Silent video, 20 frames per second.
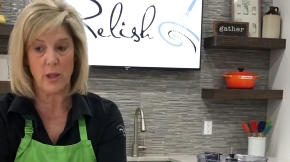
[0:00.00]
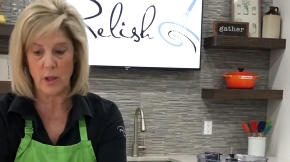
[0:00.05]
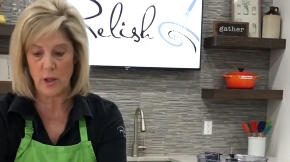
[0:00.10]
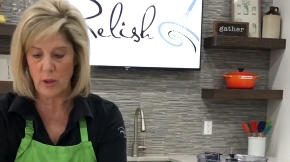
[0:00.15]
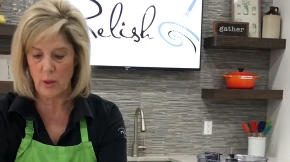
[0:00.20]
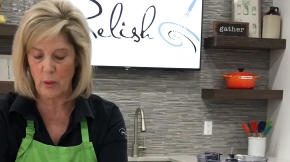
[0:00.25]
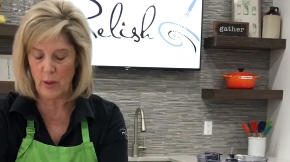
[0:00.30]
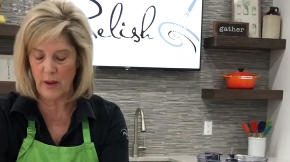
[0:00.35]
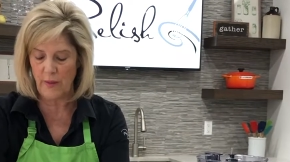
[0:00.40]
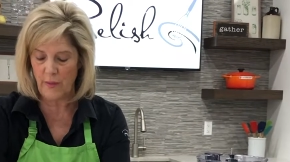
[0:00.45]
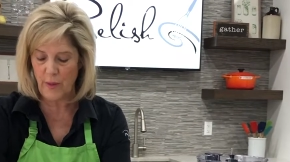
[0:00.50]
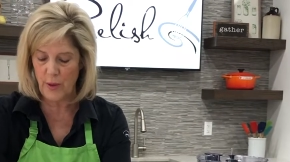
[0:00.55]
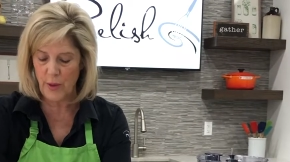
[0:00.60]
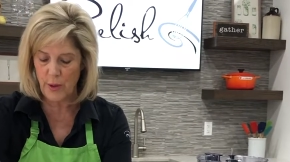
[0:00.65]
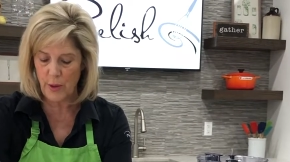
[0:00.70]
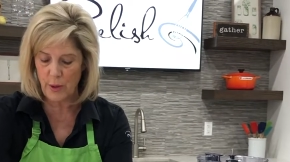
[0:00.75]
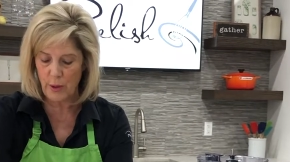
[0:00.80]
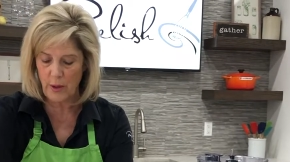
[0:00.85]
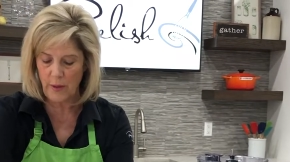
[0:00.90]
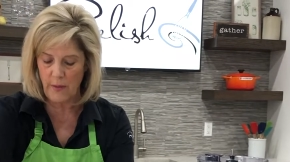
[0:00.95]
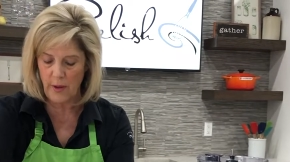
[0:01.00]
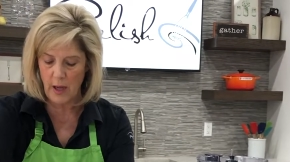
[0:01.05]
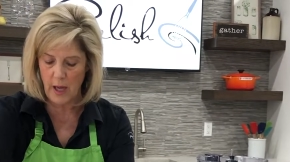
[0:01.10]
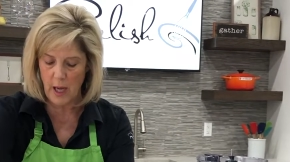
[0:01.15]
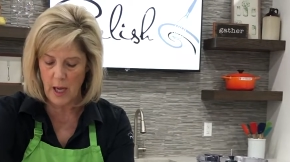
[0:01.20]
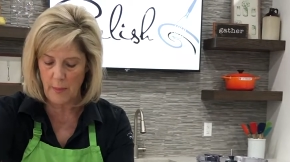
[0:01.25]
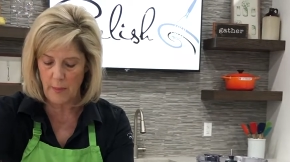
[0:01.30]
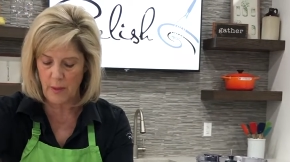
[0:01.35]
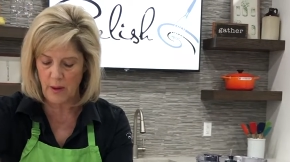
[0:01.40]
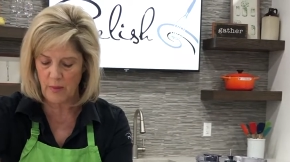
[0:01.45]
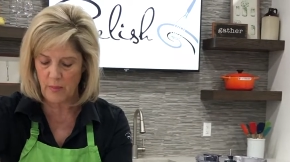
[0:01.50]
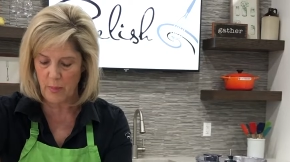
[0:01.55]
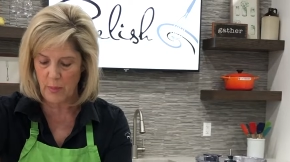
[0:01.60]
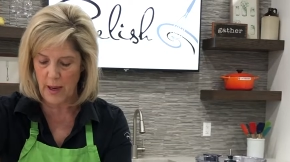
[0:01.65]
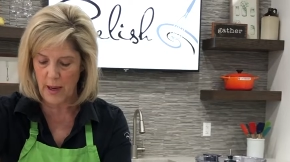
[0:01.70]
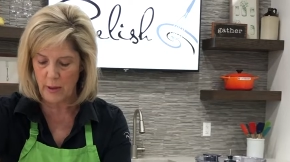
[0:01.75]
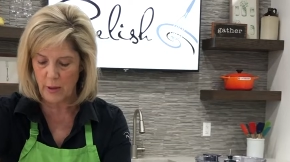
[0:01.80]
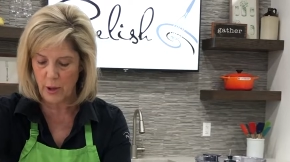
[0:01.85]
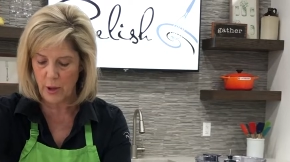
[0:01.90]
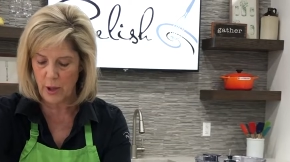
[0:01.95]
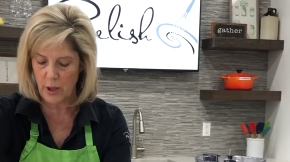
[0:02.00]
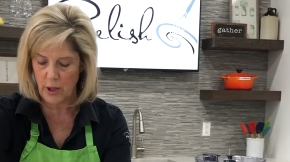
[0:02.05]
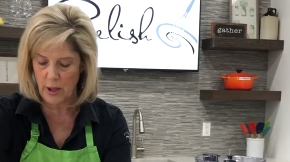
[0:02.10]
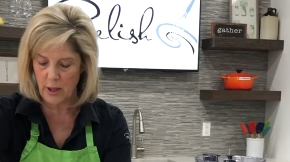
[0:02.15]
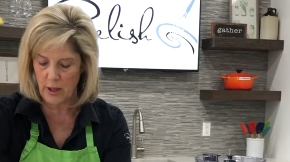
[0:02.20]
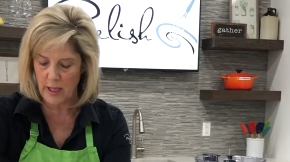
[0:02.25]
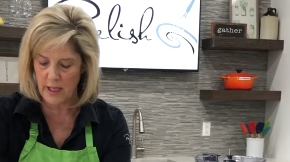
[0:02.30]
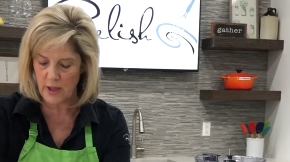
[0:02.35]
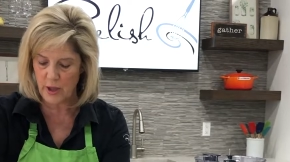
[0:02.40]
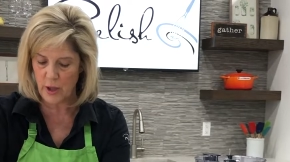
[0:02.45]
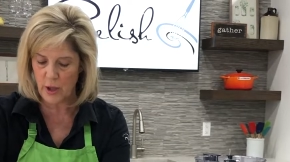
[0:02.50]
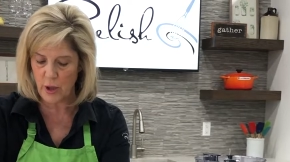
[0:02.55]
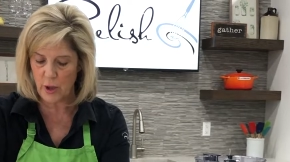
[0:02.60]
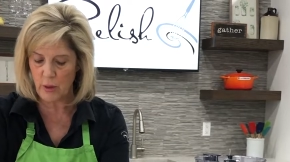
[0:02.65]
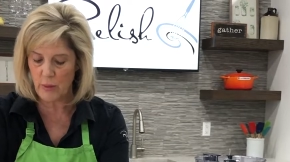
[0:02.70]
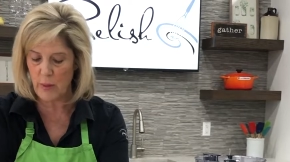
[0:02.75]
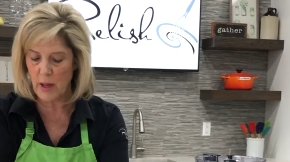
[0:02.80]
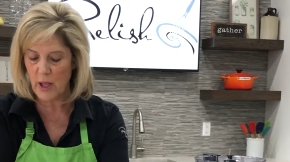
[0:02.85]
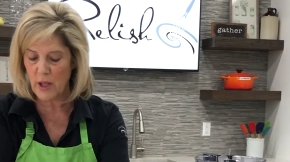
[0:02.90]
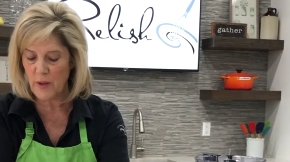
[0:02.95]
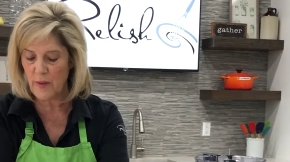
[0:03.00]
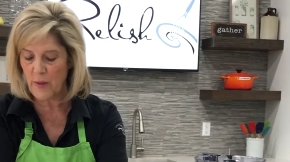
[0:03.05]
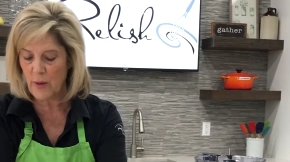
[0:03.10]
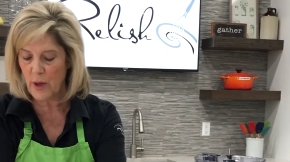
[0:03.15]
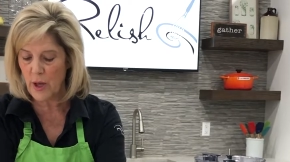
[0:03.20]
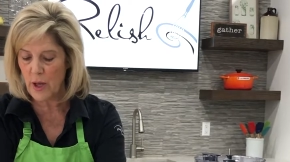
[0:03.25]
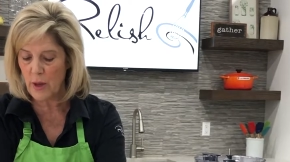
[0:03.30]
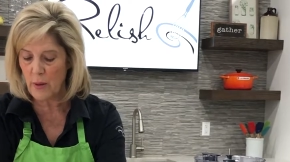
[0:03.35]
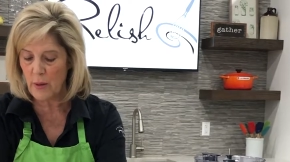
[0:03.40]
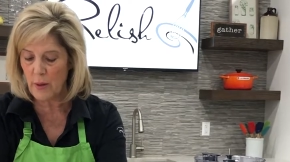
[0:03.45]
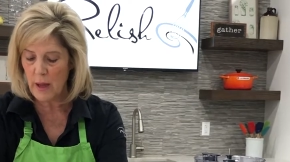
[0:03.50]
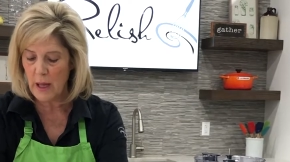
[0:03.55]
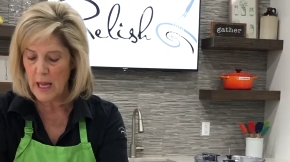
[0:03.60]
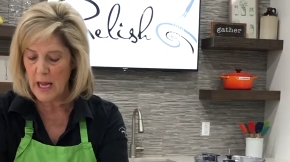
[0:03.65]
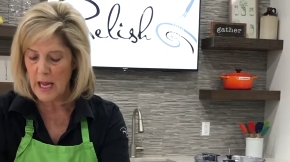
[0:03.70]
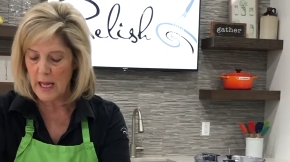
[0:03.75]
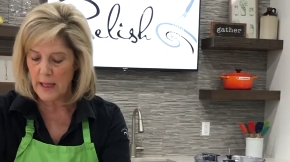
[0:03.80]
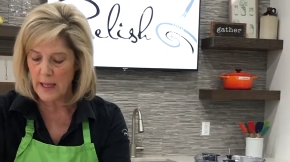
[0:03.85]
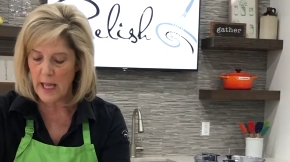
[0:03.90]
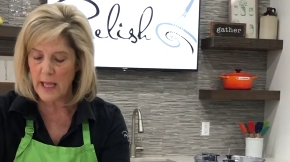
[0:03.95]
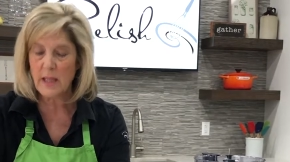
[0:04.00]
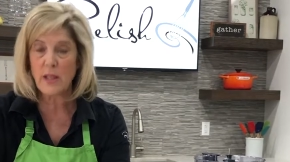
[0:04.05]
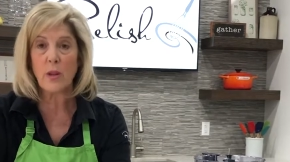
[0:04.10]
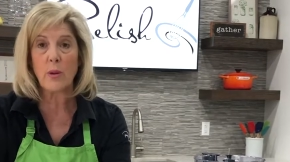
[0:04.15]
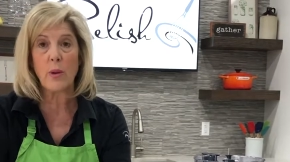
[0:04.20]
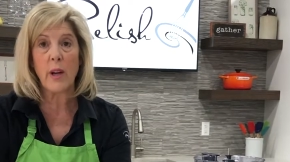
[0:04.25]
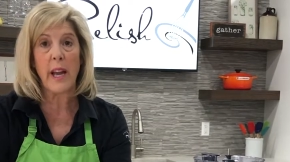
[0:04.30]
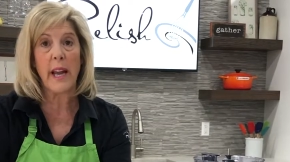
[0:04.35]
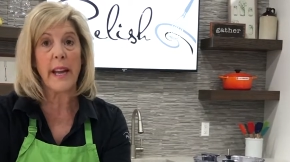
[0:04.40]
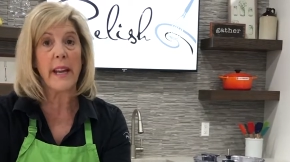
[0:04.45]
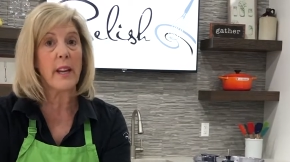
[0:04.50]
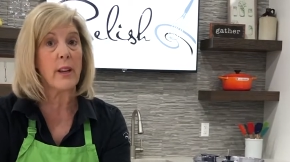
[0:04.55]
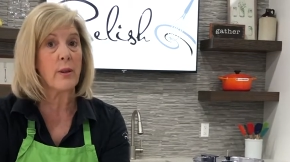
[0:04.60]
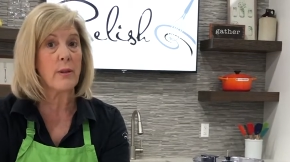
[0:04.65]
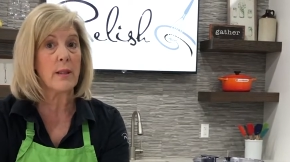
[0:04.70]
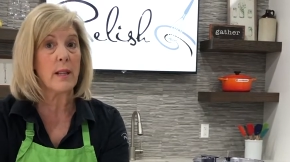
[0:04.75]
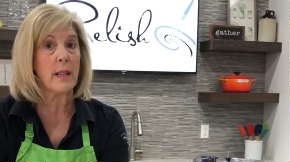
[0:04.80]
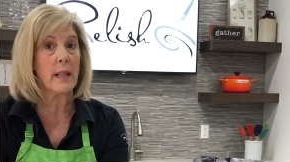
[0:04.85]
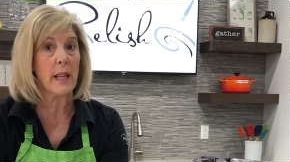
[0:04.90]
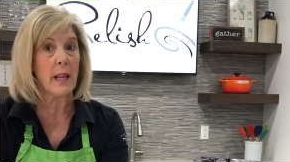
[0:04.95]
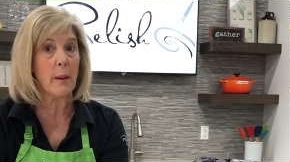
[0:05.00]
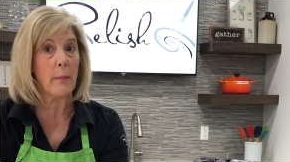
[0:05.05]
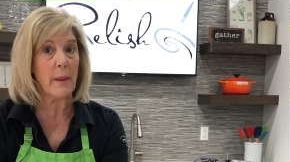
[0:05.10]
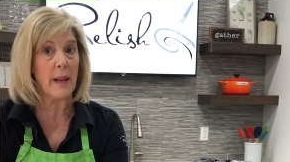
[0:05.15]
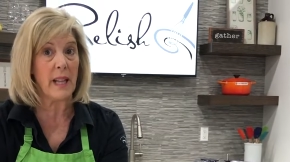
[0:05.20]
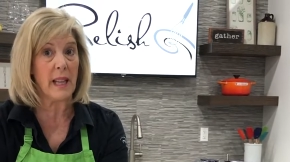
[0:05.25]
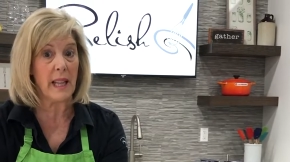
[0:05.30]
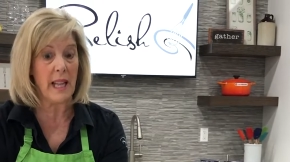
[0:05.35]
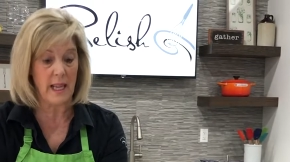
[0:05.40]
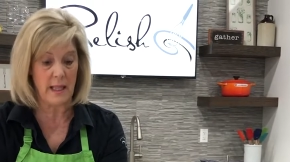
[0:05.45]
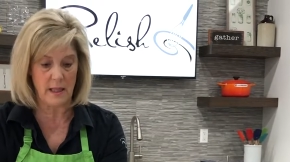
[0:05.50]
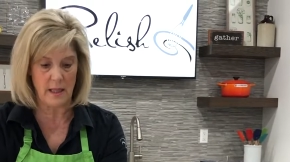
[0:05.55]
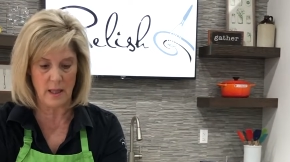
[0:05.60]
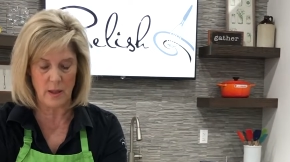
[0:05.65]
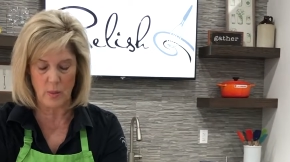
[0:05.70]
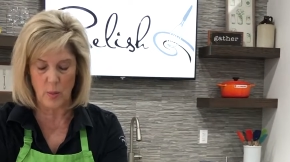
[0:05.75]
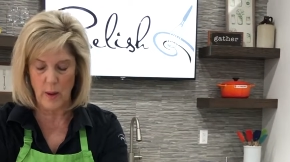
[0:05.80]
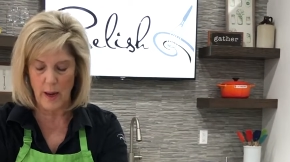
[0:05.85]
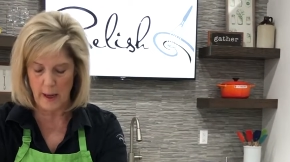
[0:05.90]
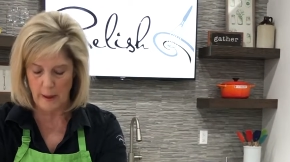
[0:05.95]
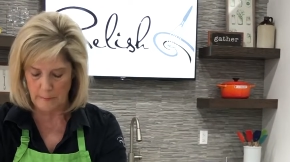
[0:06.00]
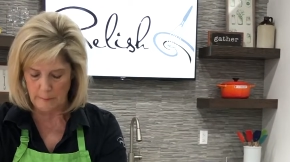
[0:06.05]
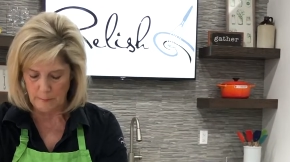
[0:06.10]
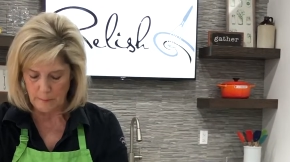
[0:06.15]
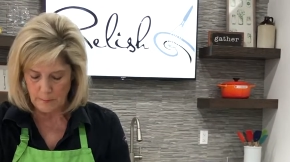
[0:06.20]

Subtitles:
So if 1/3 of a cup of brown sugar is too much for you, that's okay. Use a little bit less as well.